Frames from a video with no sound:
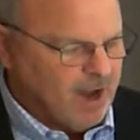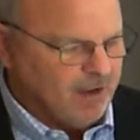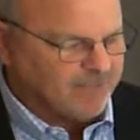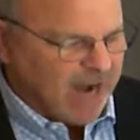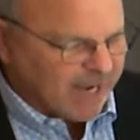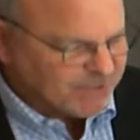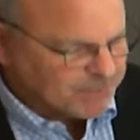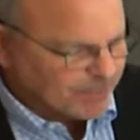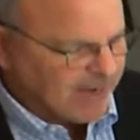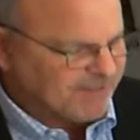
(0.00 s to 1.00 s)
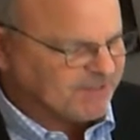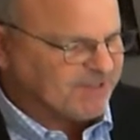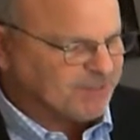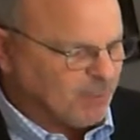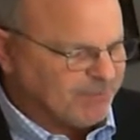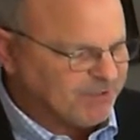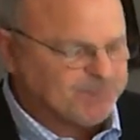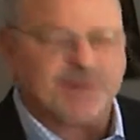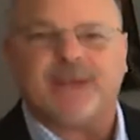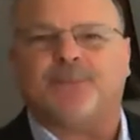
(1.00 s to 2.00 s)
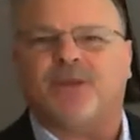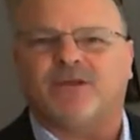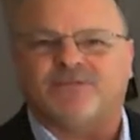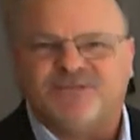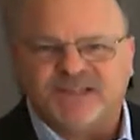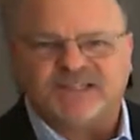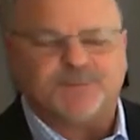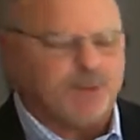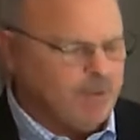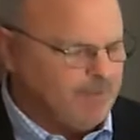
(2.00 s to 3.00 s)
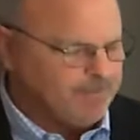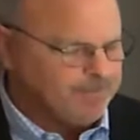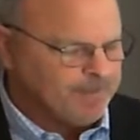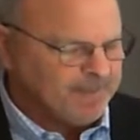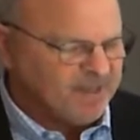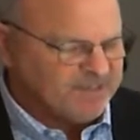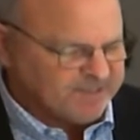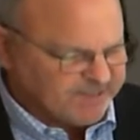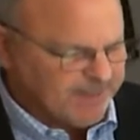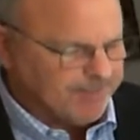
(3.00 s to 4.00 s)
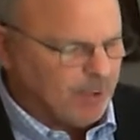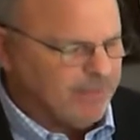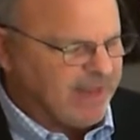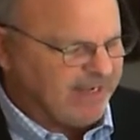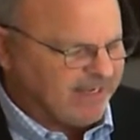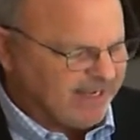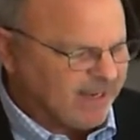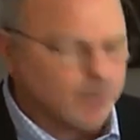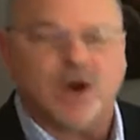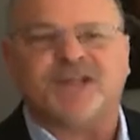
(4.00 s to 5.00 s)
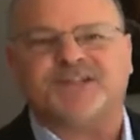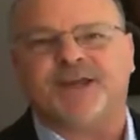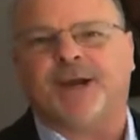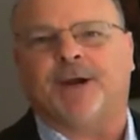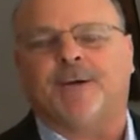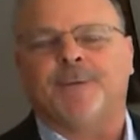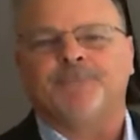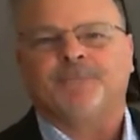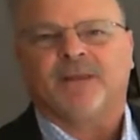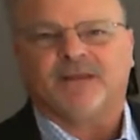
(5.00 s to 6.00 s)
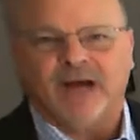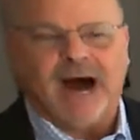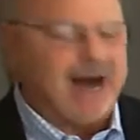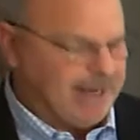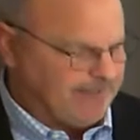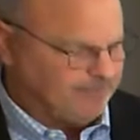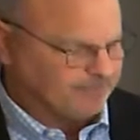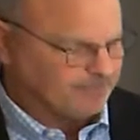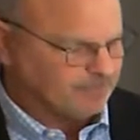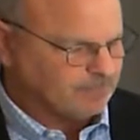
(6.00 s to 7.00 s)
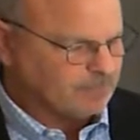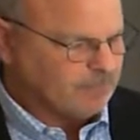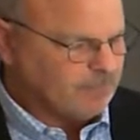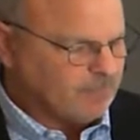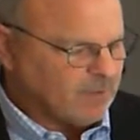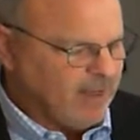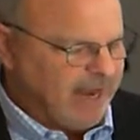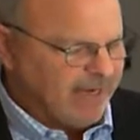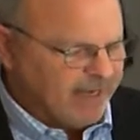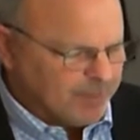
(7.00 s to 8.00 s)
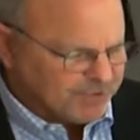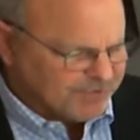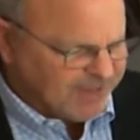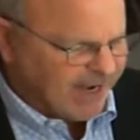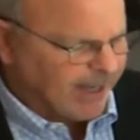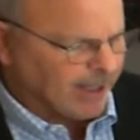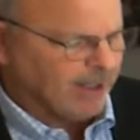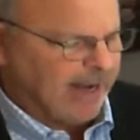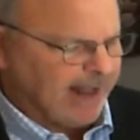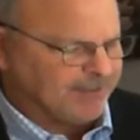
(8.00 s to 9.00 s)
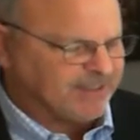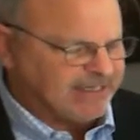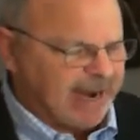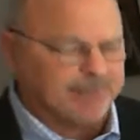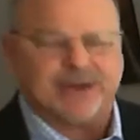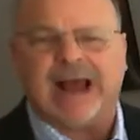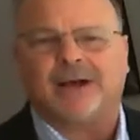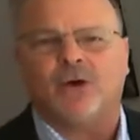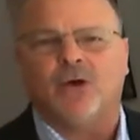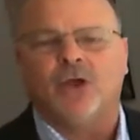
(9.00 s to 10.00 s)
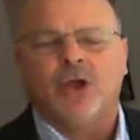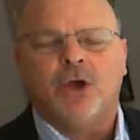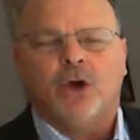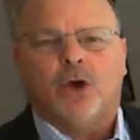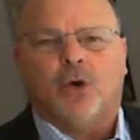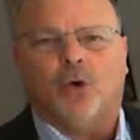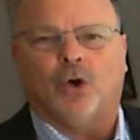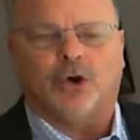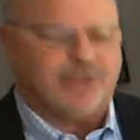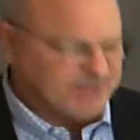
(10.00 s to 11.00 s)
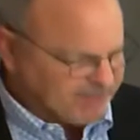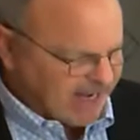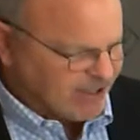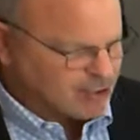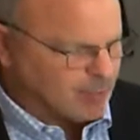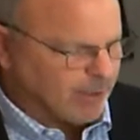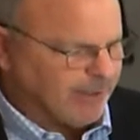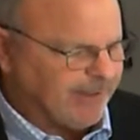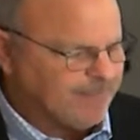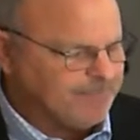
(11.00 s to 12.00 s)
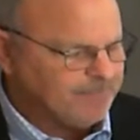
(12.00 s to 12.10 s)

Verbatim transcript: of God's presence with his people, a visible symbol that he was their God. And it was there at the tabernacle or the sanctuary